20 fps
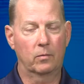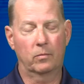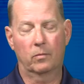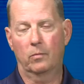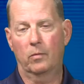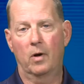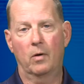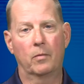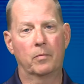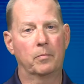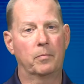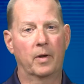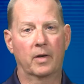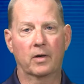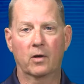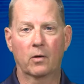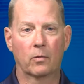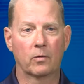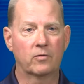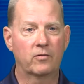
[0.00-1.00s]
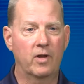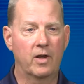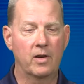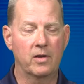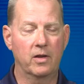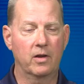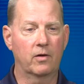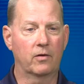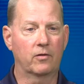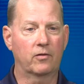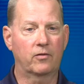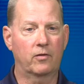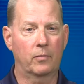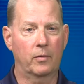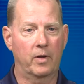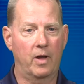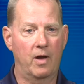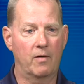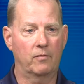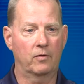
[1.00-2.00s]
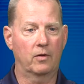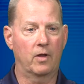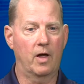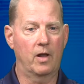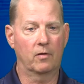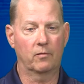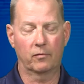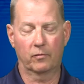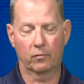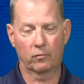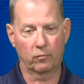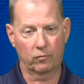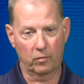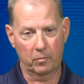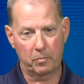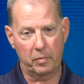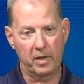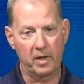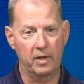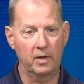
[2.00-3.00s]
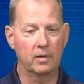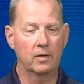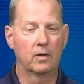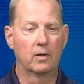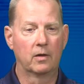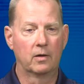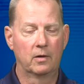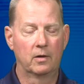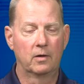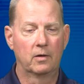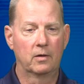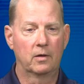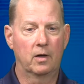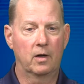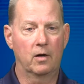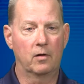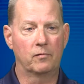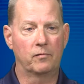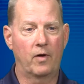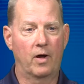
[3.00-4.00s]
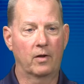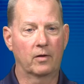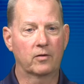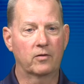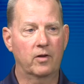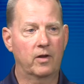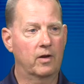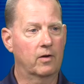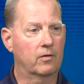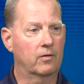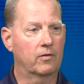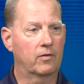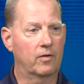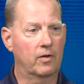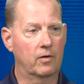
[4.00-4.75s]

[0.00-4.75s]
Well, we've been going 10 years, so we have a lot of repeat volunteers mm-hmm.